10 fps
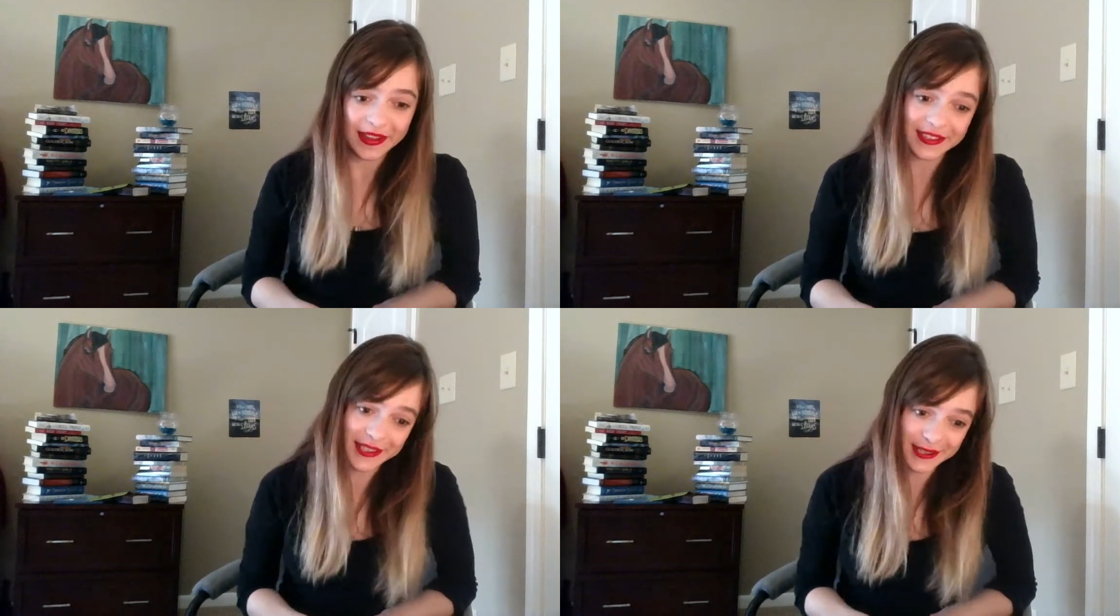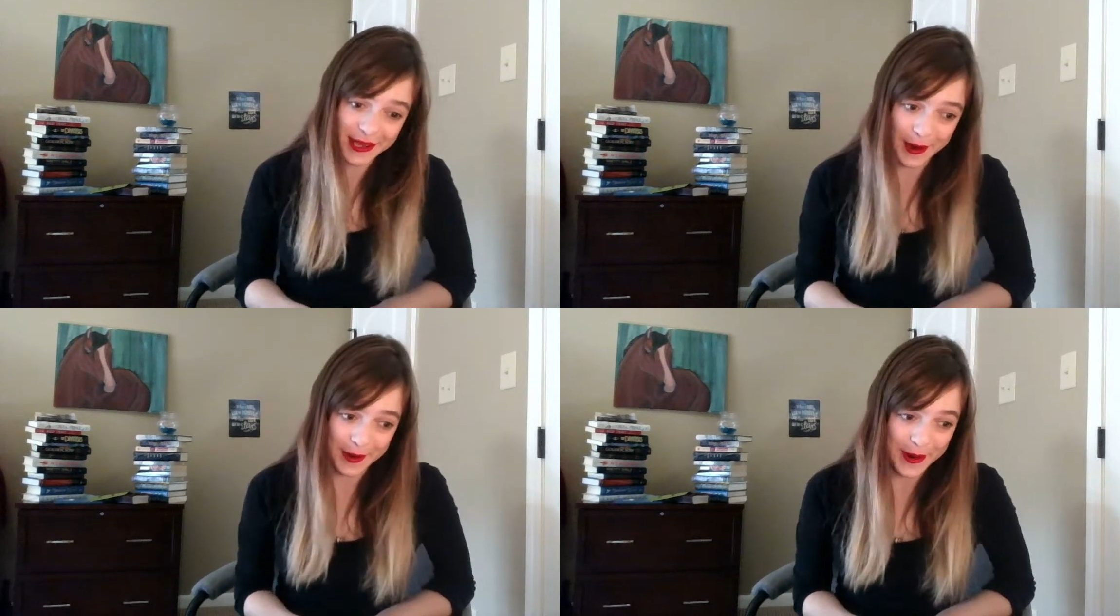
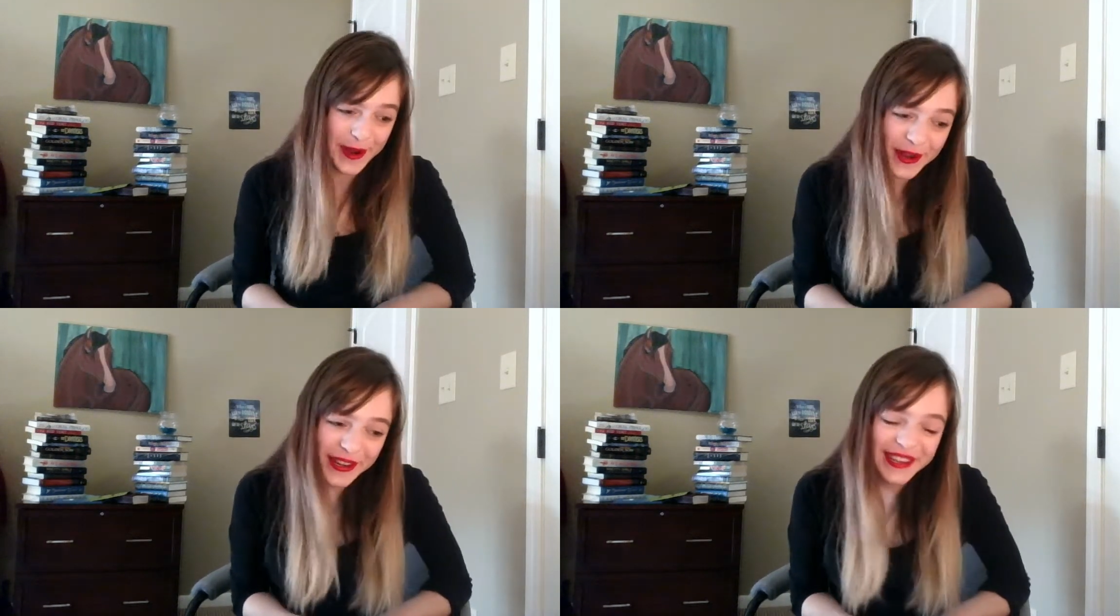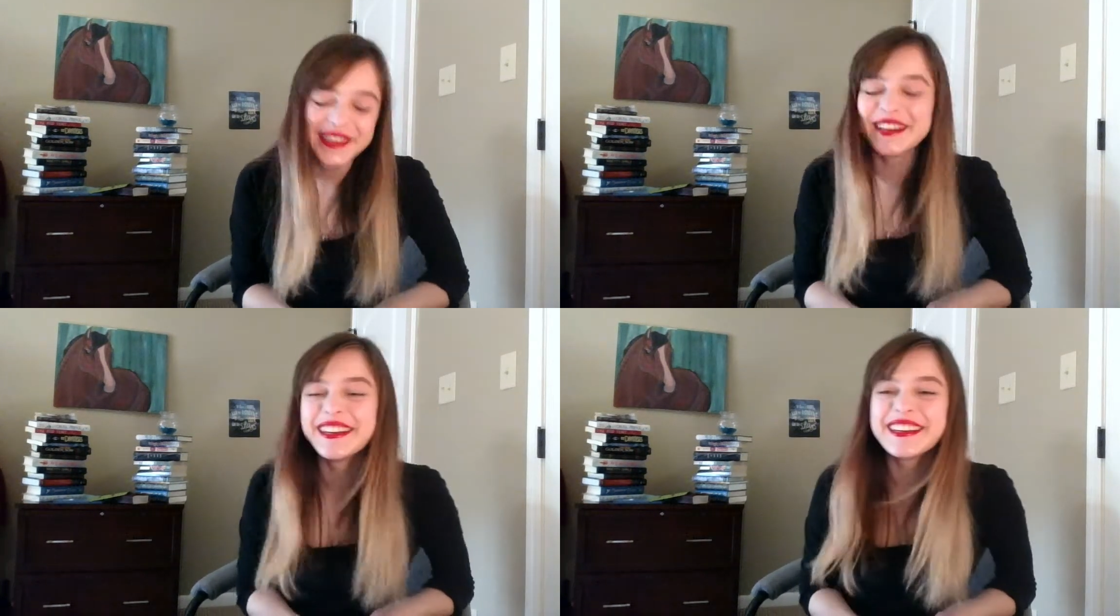So,
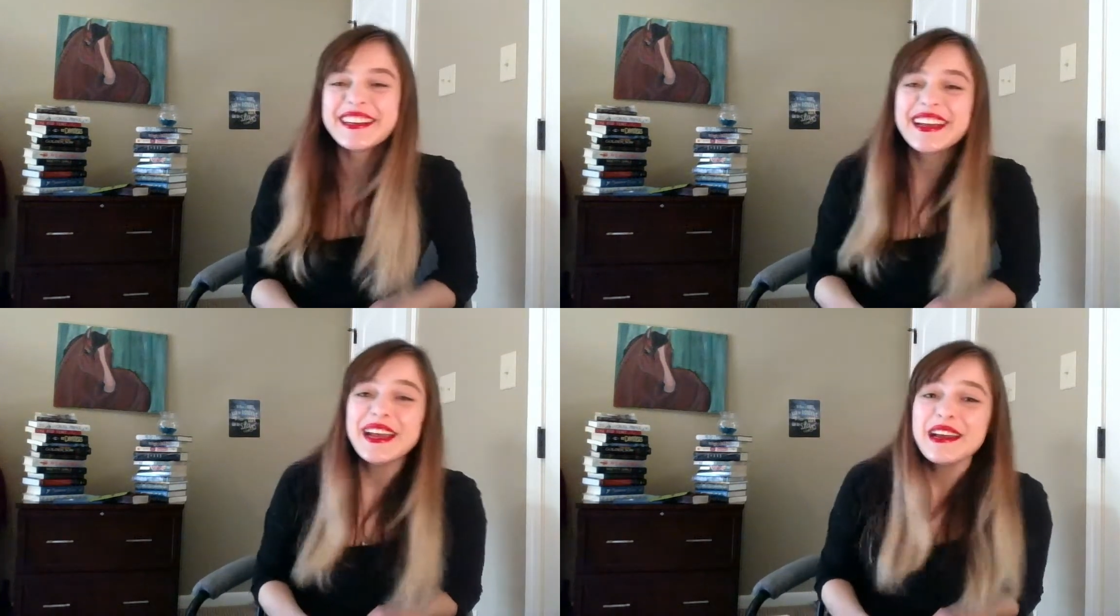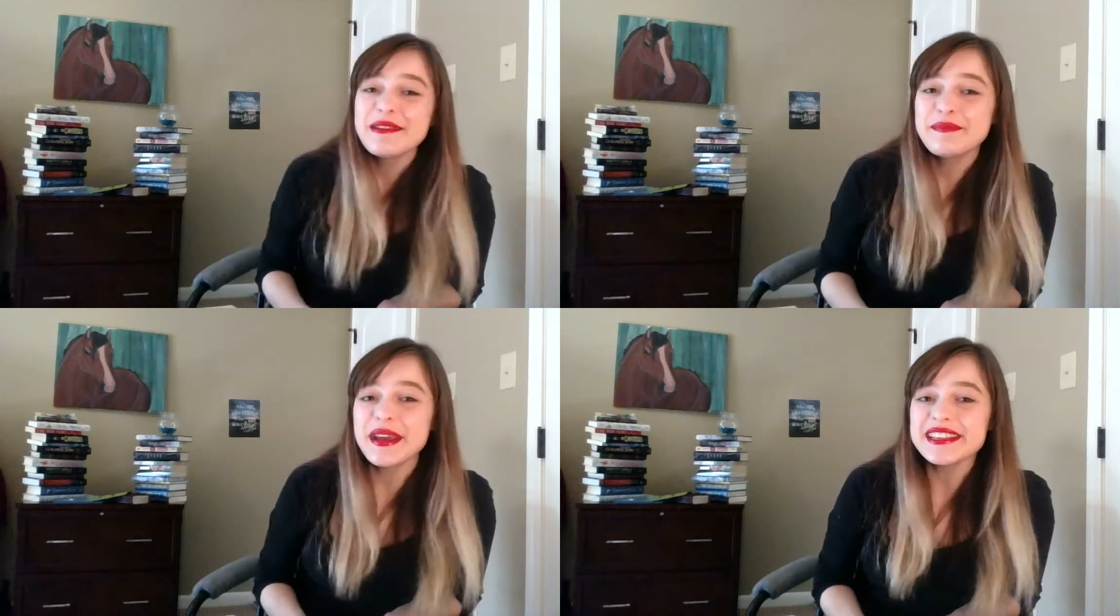
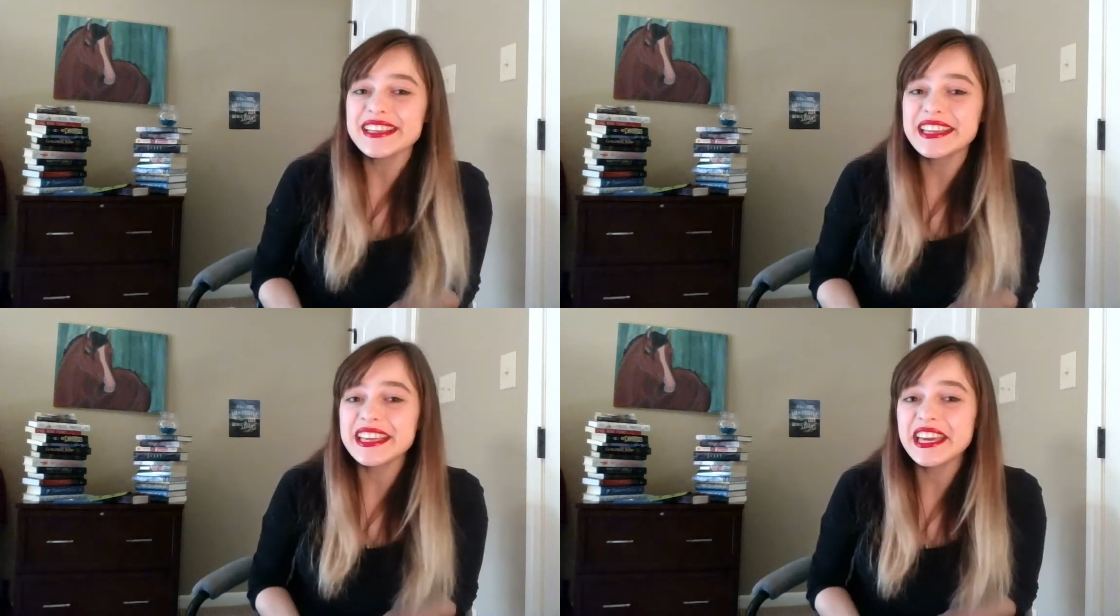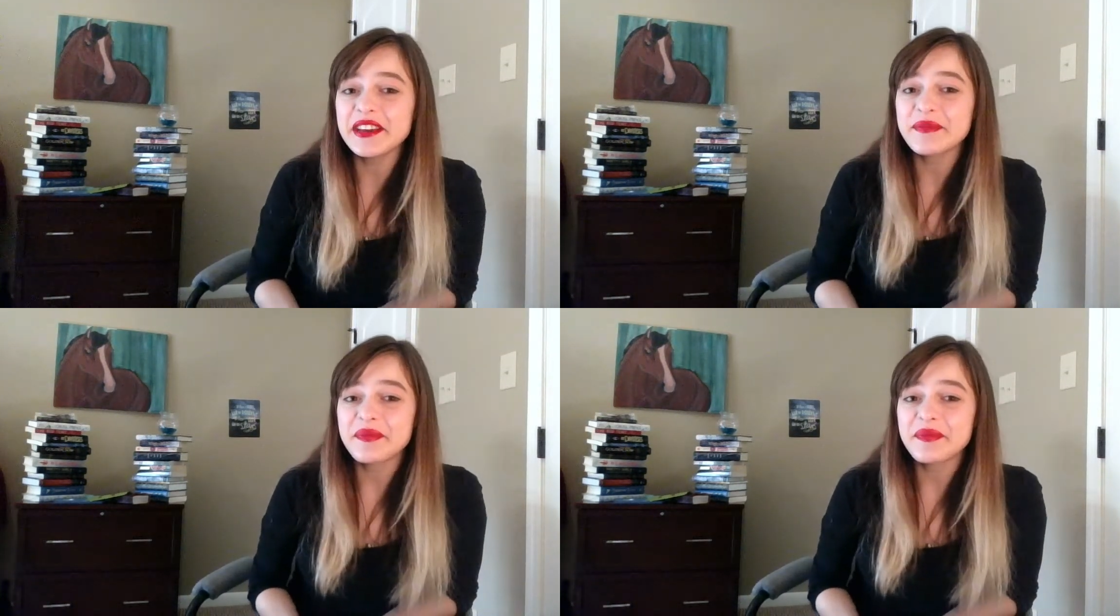basically,